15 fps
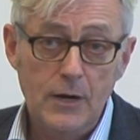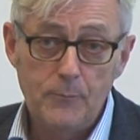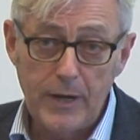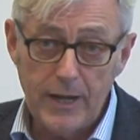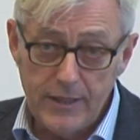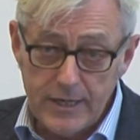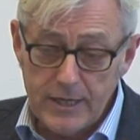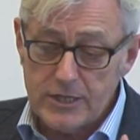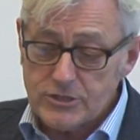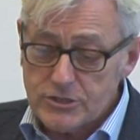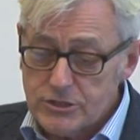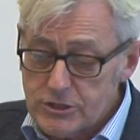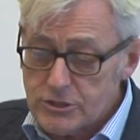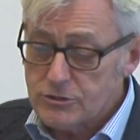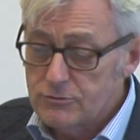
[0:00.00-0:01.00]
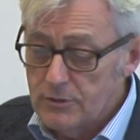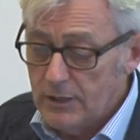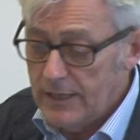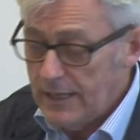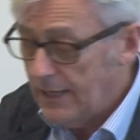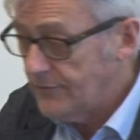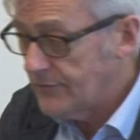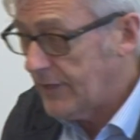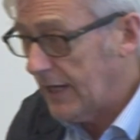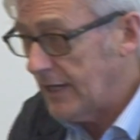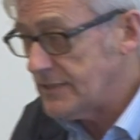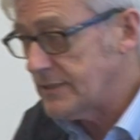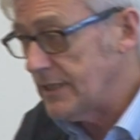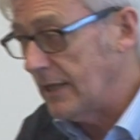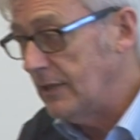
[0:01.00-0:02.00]
But I think it's just really
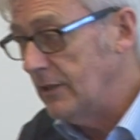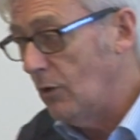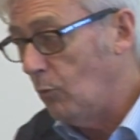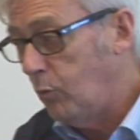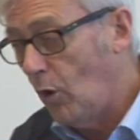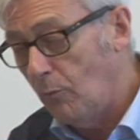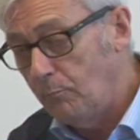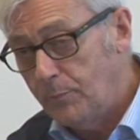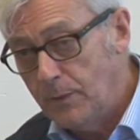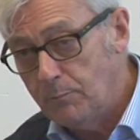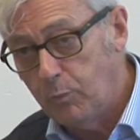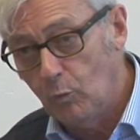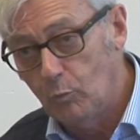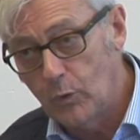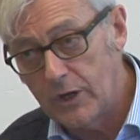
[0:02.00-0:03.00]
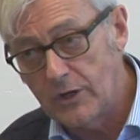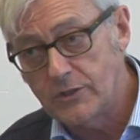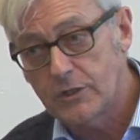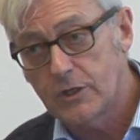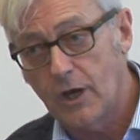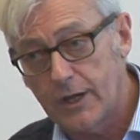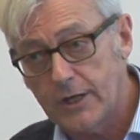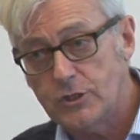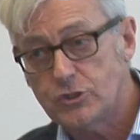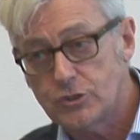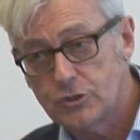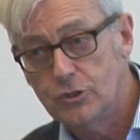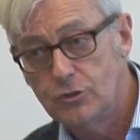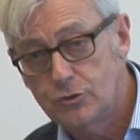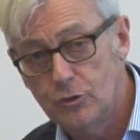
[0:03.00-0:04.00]
interesting that what people were
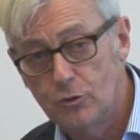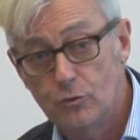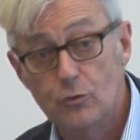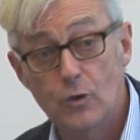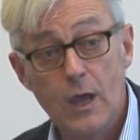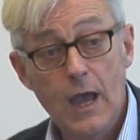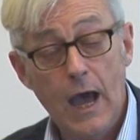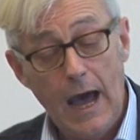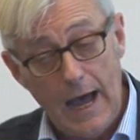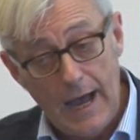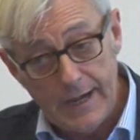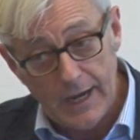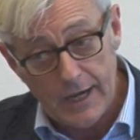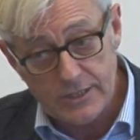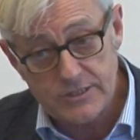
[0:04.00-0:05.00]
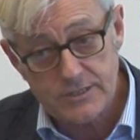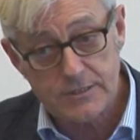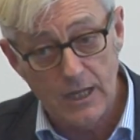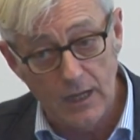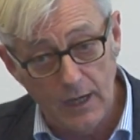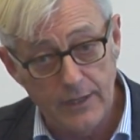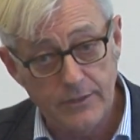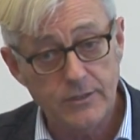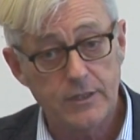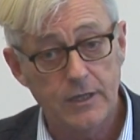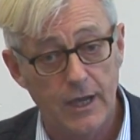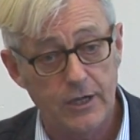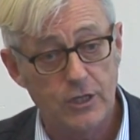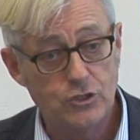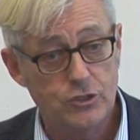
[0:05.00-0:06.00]
encouraged to do, and are still
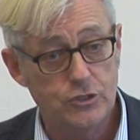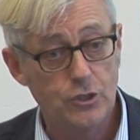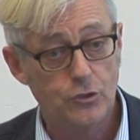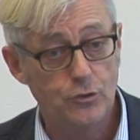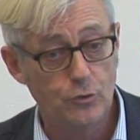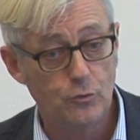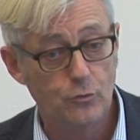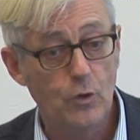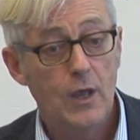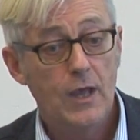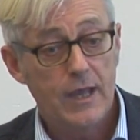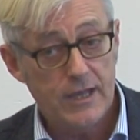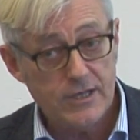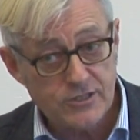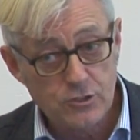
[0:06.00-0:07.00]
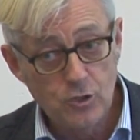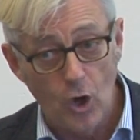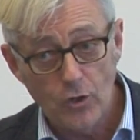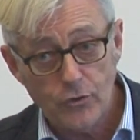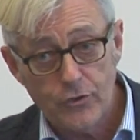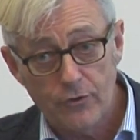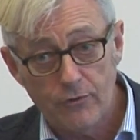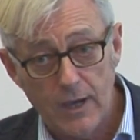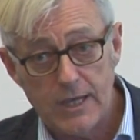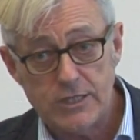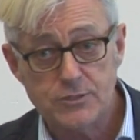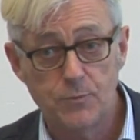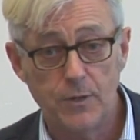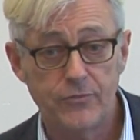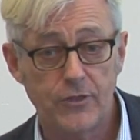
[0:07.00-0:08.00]
encouraged to do, is not to
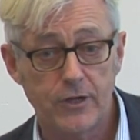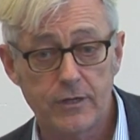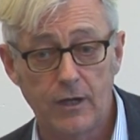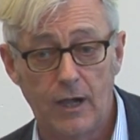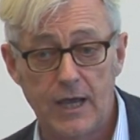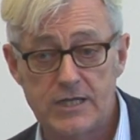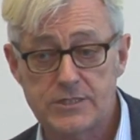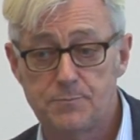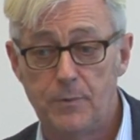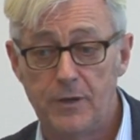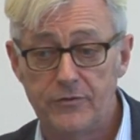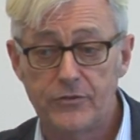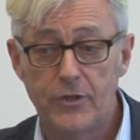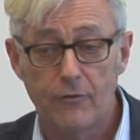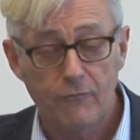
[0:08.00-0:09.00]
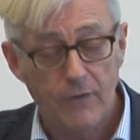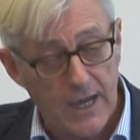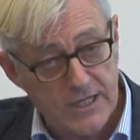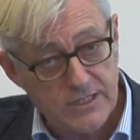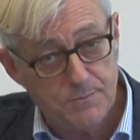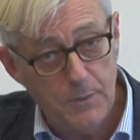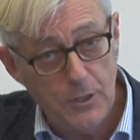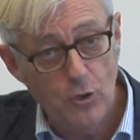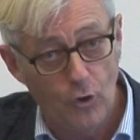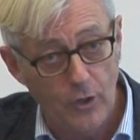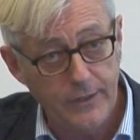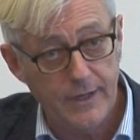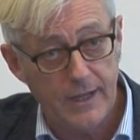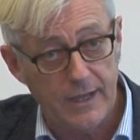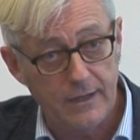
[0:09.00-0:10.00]
rise with their class, but to rise
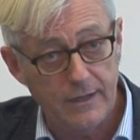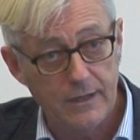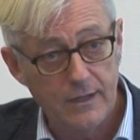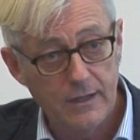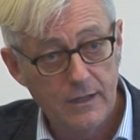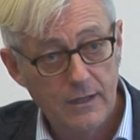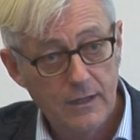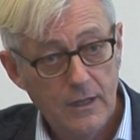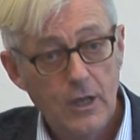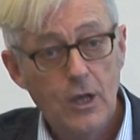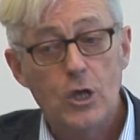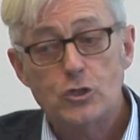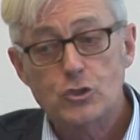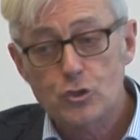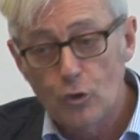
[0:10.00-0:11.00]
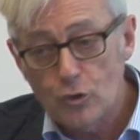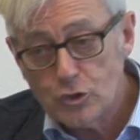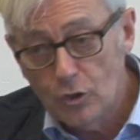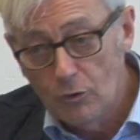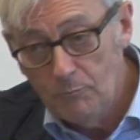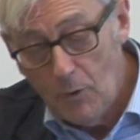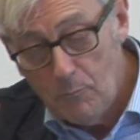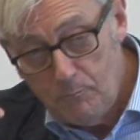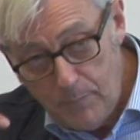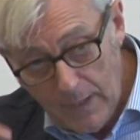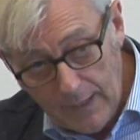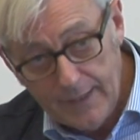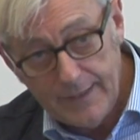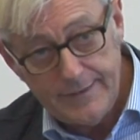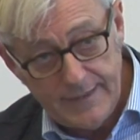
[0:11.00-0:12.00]
beyond it. Social
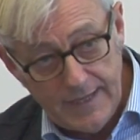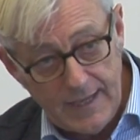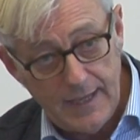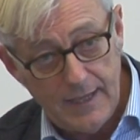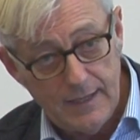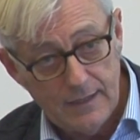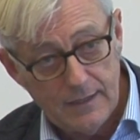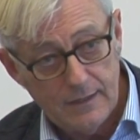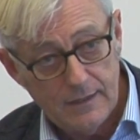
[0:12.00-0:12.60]
mobility,